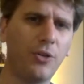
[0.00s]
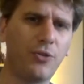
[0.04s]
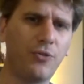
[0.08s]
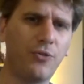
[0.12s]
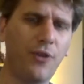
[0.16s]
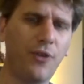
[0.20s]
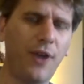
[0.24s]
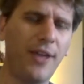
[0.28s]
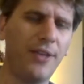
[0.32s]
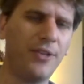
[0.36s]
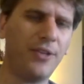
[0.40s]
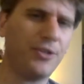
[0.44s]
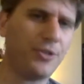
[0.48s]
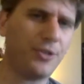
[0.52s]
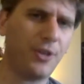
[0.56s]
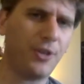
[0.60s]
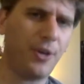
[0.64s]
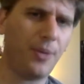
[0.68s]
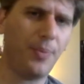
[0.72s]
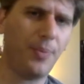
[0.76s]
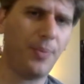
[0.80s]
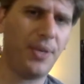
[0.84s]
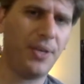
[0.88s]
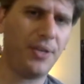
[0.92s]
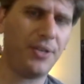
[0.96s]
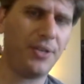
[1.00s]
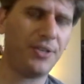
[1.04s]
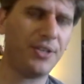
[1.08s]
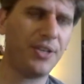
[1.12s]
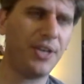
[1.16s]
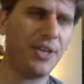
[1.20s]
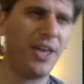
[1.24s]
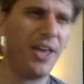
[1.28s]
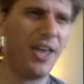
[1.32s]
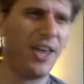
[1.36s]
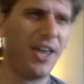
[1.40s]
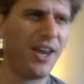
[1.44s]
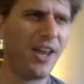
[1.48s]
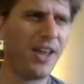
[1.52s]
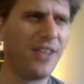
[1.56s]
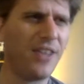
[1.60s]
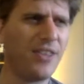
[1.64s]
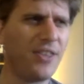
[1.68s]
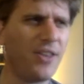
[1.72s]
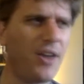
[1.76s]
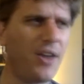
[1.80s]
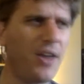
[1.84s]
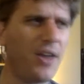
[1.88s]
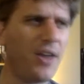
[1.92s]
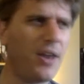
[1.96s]
friends apiece. And I
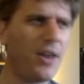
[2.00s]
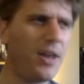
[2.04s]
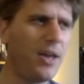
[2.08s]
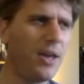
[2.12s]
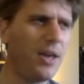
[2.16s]
thought,